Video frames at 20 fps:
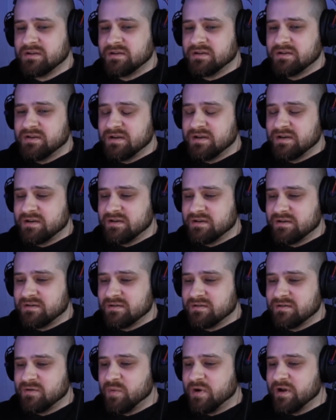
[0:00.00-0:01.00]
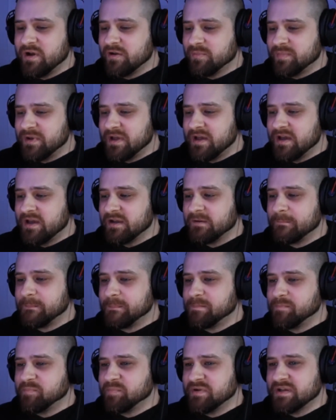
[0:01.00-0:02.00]
a while back,
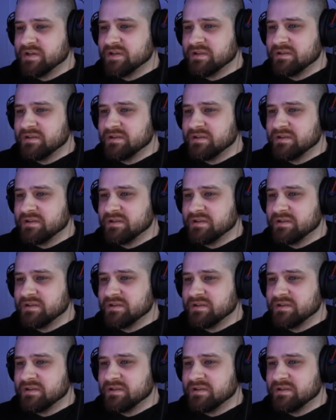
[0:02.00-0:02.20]
but